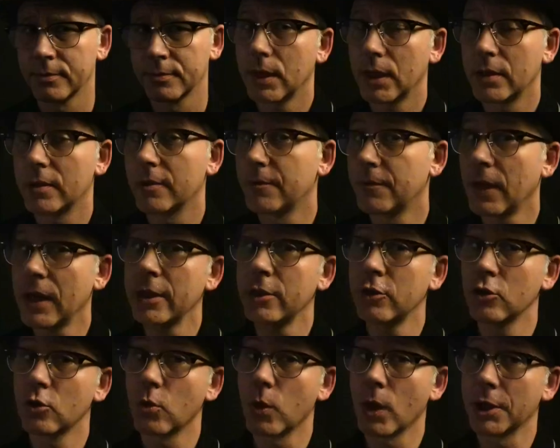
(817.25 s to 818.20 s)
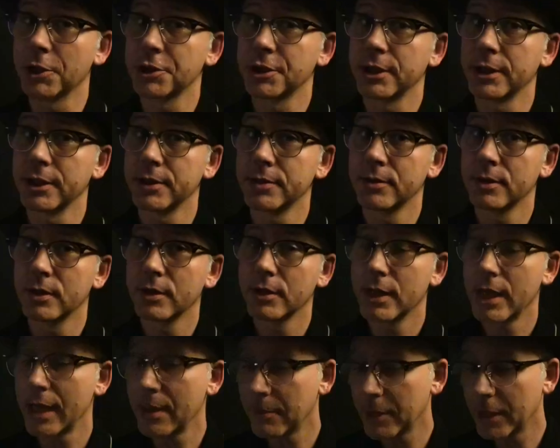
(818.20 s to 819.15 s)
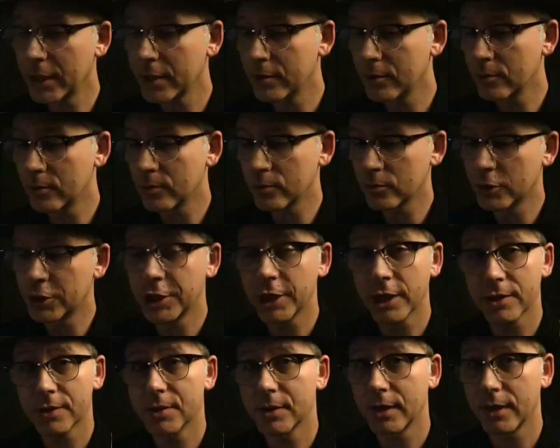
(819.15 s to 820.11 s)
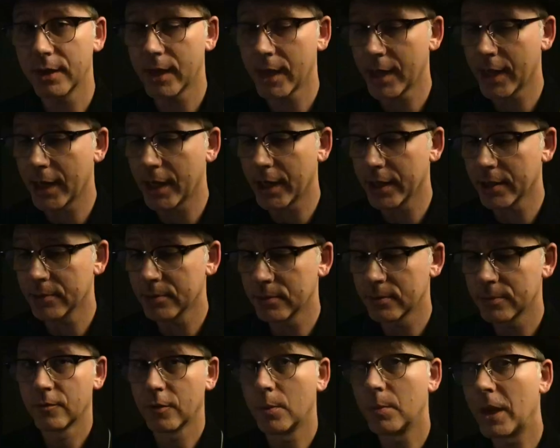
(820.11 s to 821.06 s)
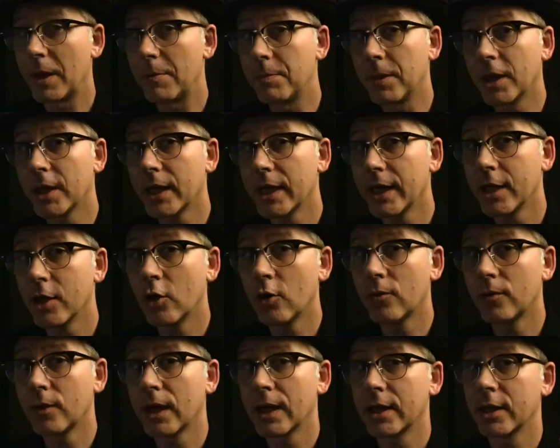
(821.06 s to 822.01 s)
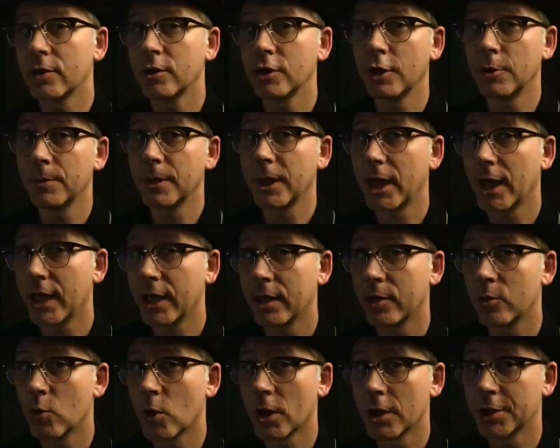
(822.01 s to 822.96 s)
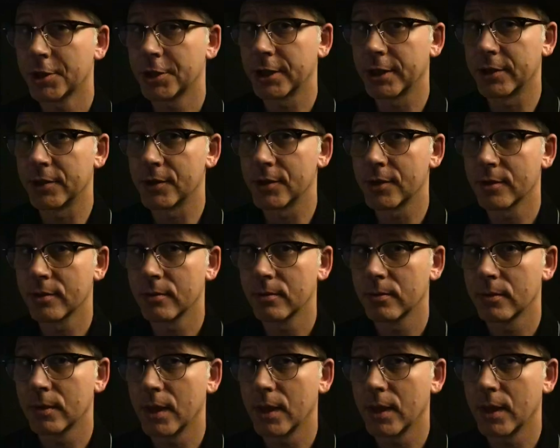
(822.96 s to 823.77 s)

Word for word: And the final question came in just today from my buddy over at Illuminating Watches